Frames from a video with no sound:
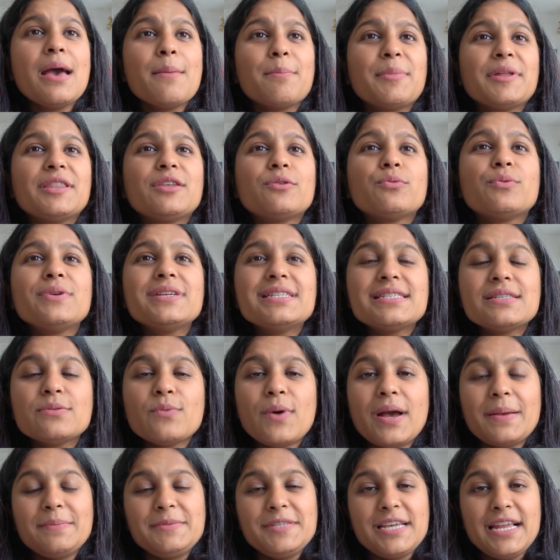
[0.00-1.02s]
But the reason
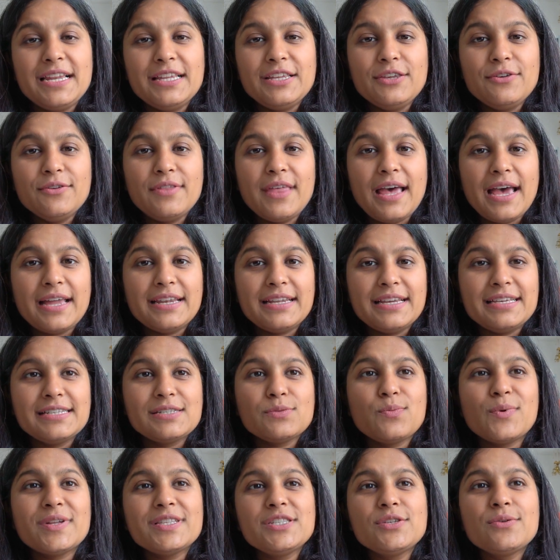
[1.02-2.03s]
why I'm telling you that
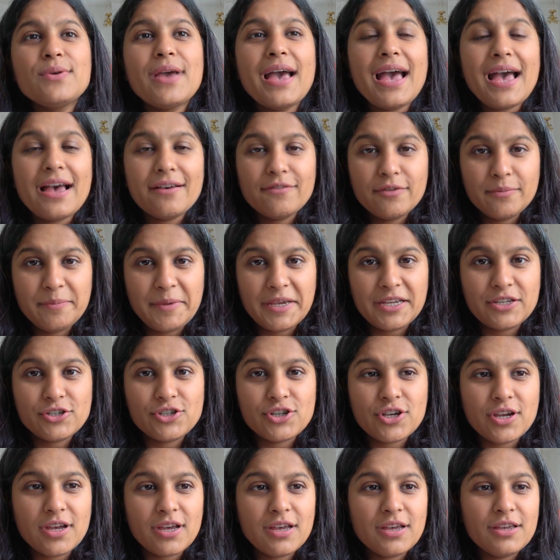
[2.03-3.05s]
is, once you have a
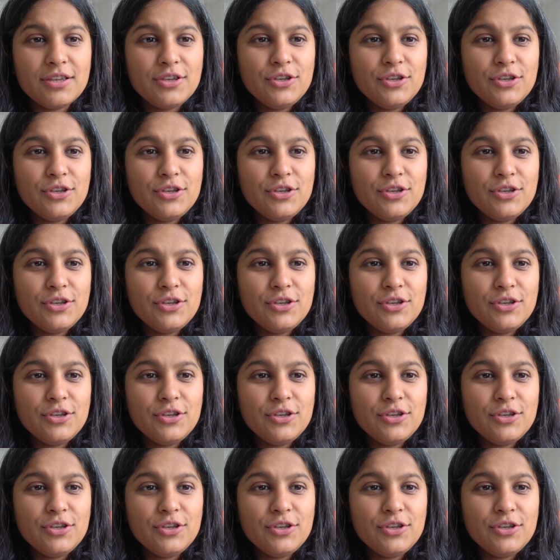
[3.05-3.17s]
picture,